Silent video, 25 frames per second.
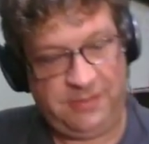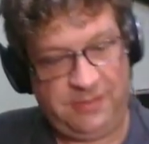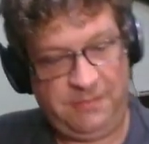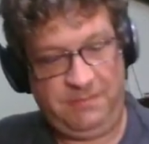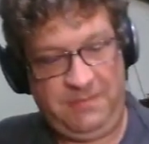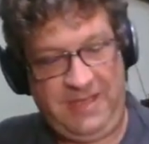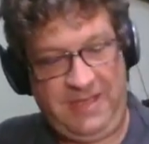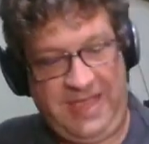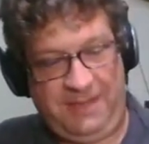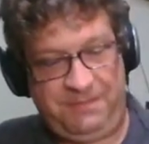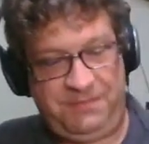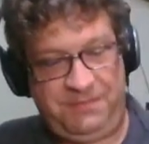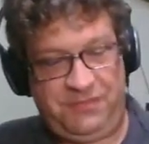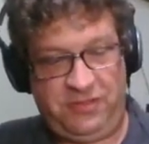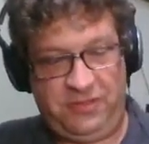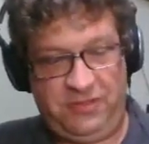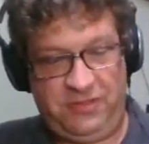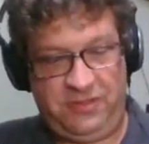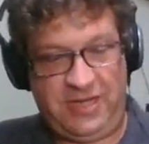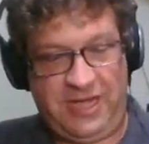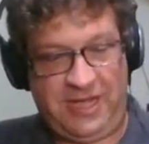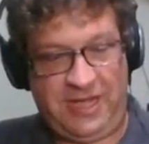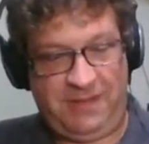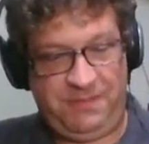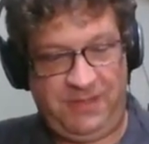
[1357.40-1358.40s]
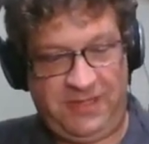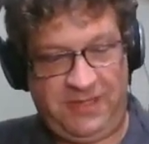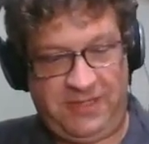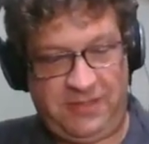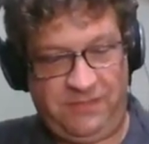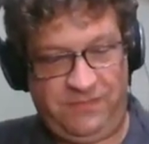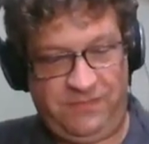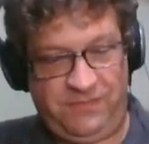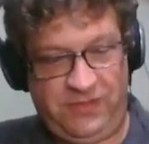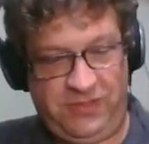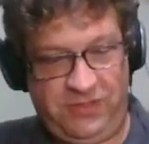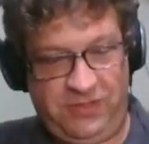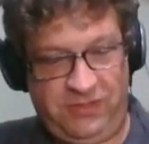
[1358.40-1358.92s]
Map should not be
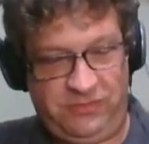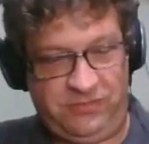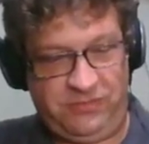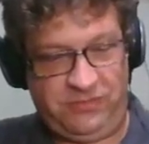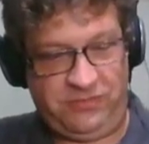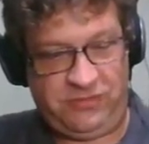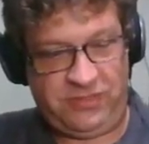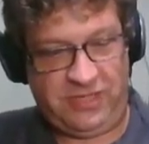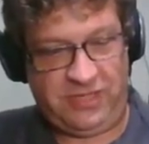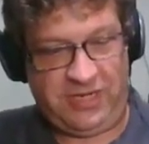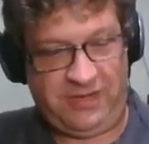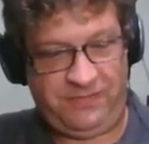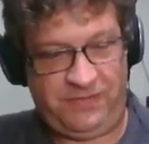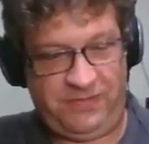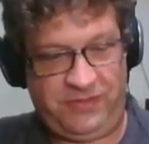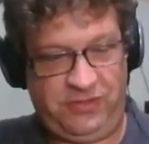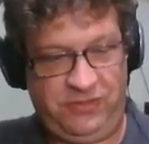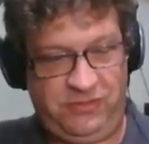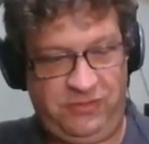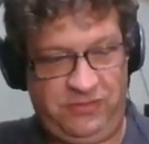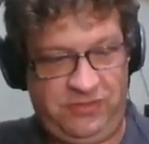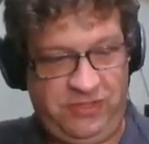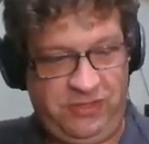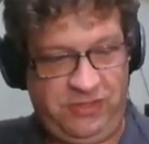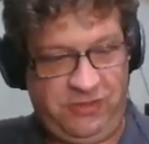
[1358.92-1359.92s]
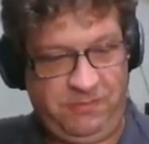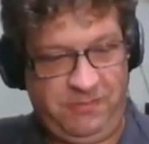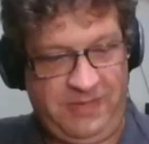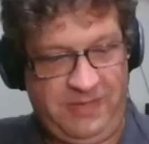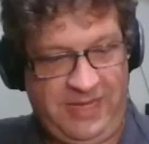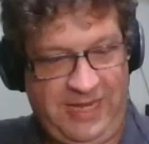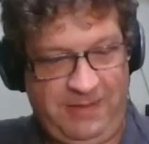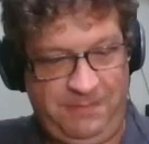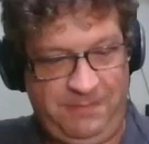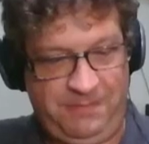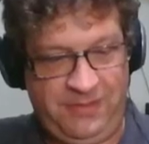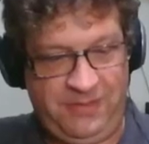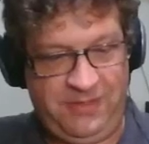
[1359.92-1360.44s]
confused with Java util
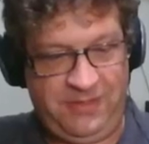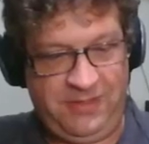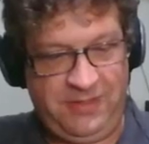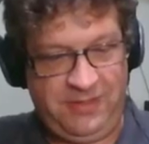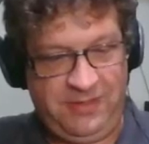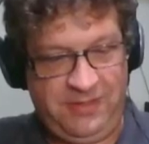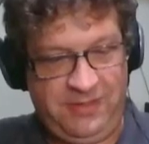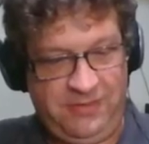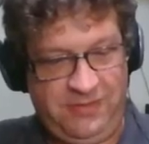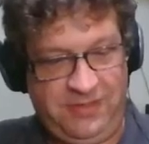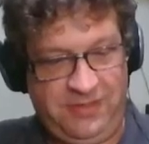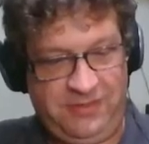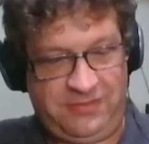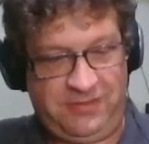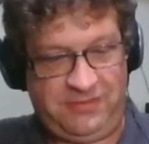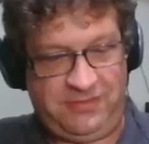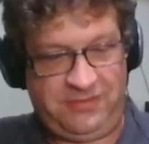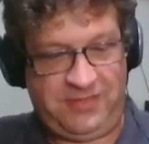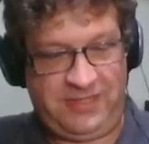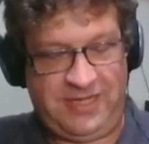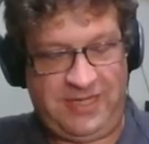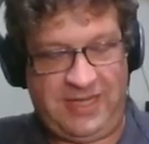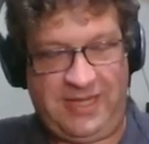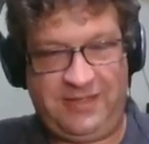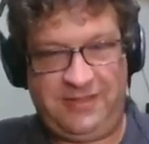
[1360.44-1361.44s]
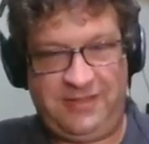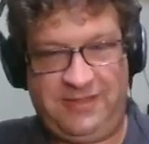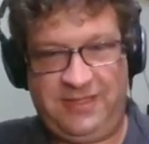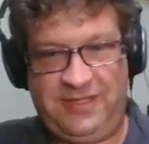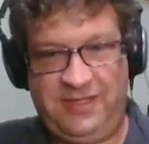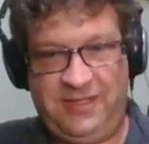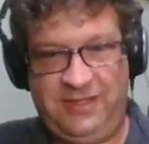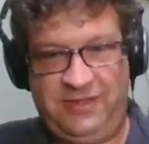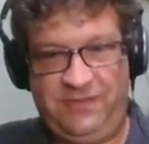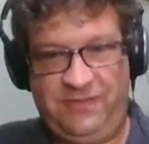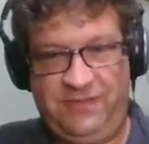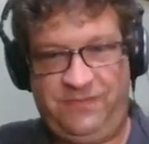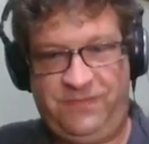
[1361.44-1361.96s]
map. This is the
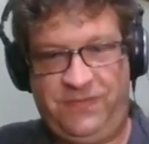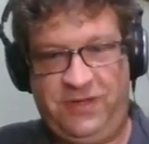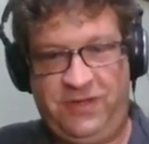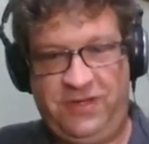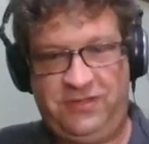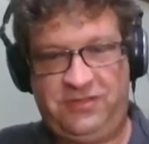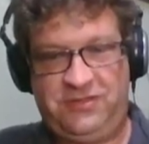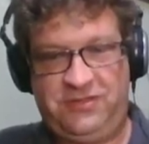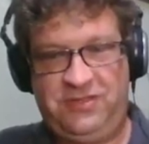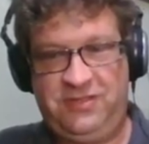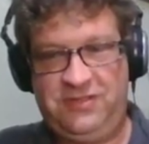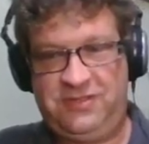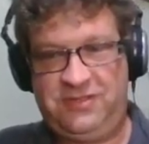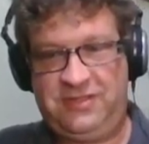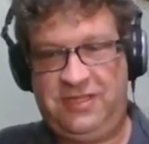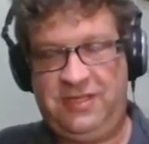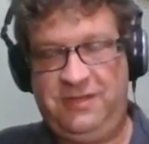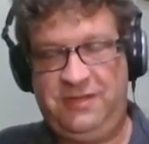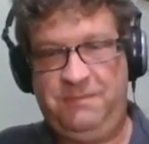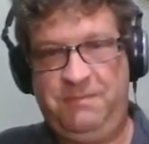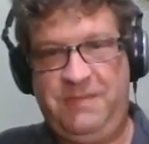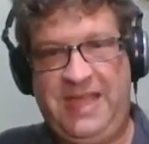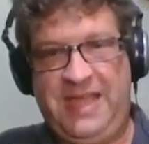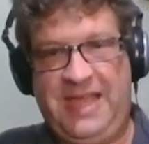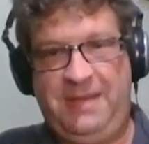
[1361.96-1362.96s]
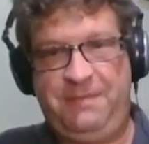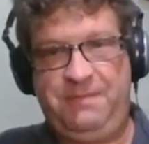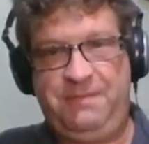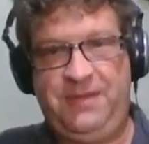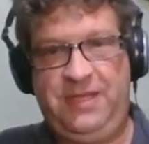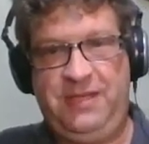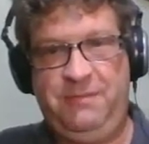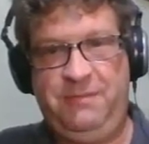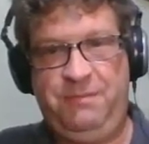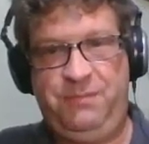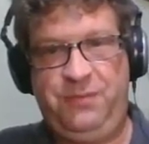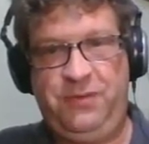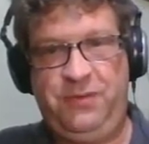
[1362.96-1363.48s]
idea that functions can map
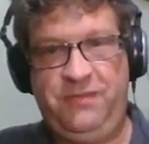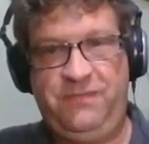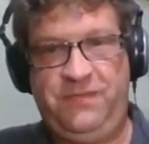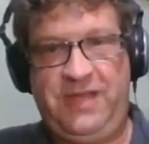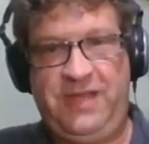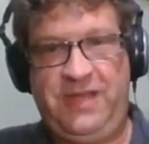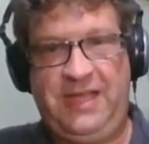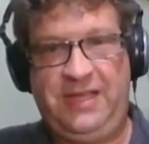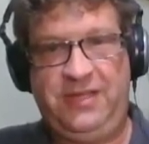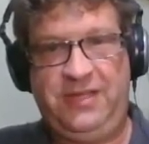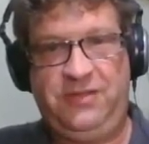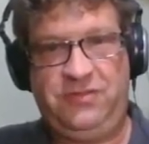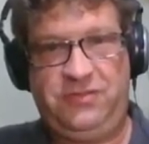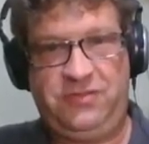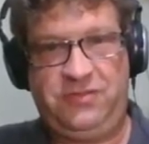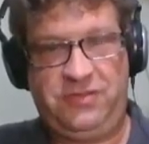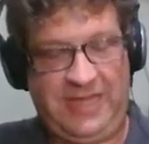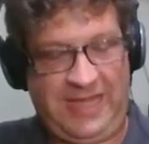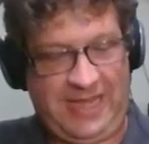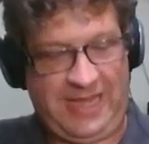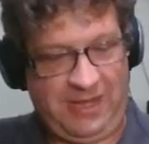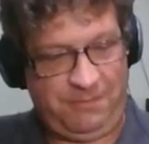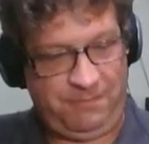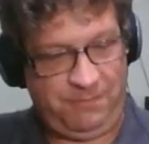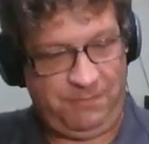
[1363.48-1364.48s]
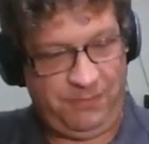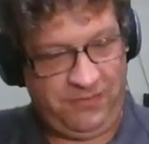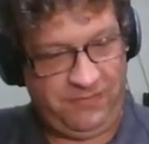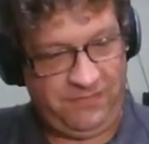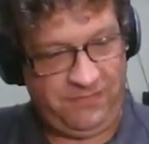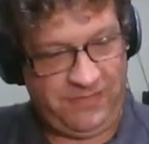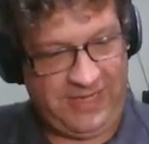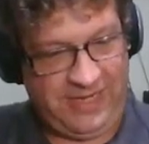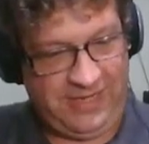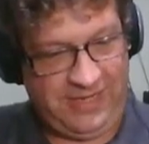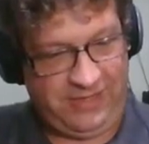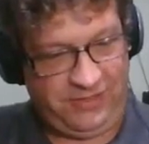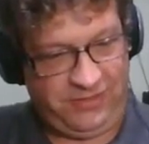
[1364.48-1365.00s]
input values to output
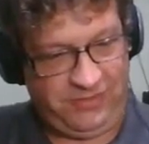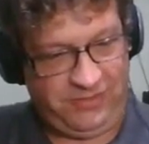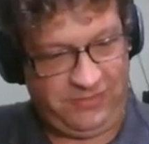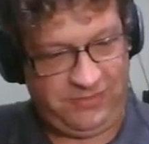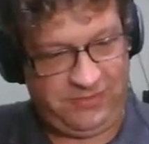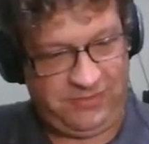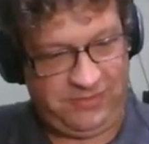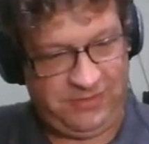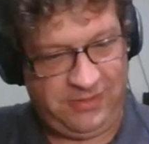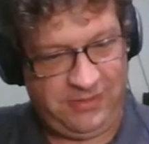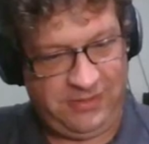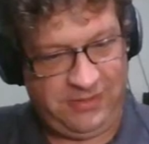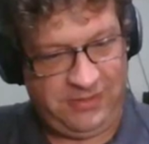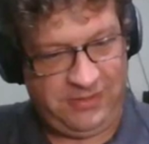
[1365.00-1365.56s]
values.